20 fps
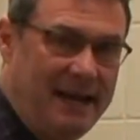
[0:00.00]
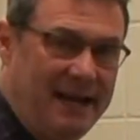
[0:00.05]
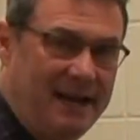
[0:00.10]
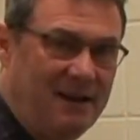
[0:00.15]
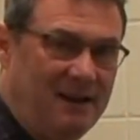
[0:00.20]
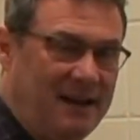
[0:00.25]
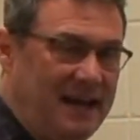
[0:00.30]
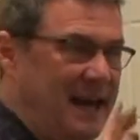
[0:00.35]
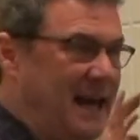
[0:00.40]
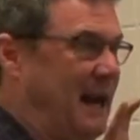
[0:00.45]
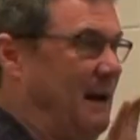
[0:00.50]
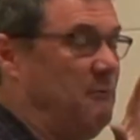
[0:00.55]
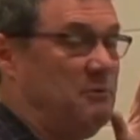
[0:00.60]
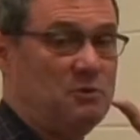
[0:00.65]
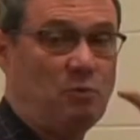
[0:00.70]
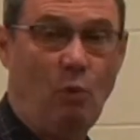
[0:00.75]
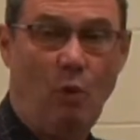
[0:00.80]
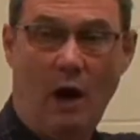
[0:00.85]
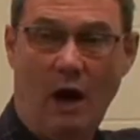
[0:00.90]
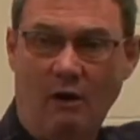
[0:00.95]
hill and I
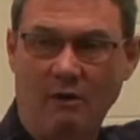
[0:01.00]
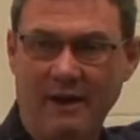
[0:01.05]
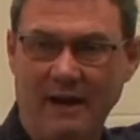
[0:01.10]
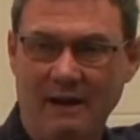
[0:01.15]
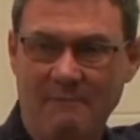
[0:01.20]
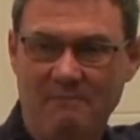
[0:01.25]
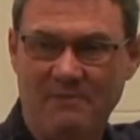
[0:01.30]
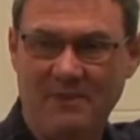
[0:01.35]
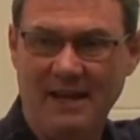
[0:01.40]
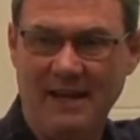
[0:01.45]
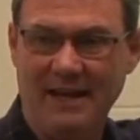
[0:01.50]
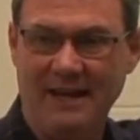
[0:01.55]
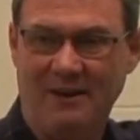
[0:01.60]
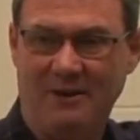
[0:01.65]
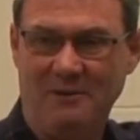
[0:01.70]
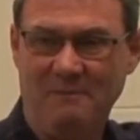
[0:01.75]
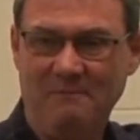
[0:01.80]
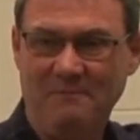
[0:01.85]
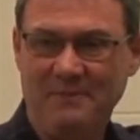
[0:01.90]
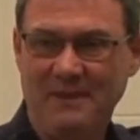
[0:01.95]
was walking up the
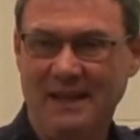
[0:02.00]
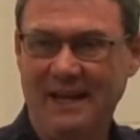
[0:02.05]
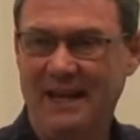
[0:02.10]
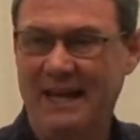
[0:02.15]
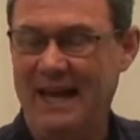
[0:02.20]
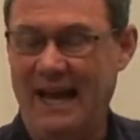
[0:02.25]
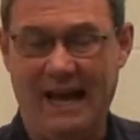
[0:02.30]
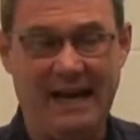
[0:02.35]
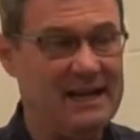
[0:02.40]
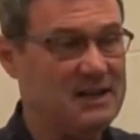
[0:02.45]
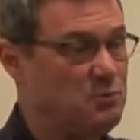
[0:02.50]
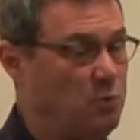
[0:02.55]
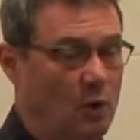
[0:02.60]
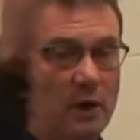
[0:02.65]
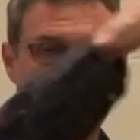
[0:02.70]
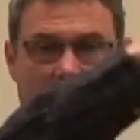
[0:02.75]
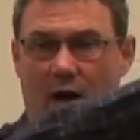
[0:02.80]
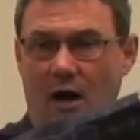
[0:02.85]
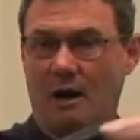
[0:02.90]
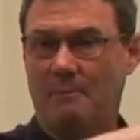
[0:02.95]
hill and this
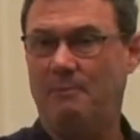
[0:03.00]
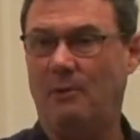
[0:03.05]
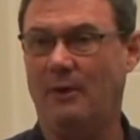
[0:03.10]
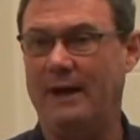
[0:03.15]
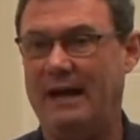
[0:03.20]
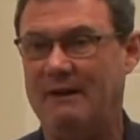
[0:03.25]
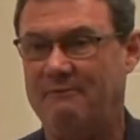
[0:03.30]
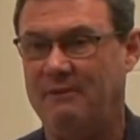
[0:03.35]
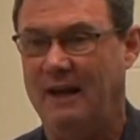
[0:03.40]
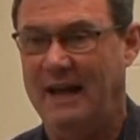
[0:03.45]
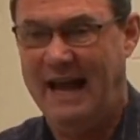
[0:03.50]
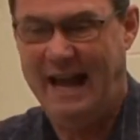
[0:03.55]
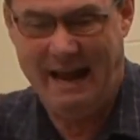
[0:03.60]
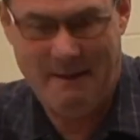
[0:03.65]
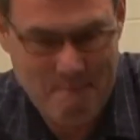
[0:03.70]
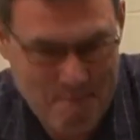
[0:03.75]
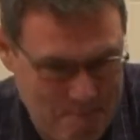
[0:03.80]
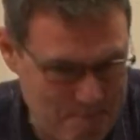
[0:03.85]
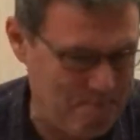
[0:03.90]
one car pulled out in front and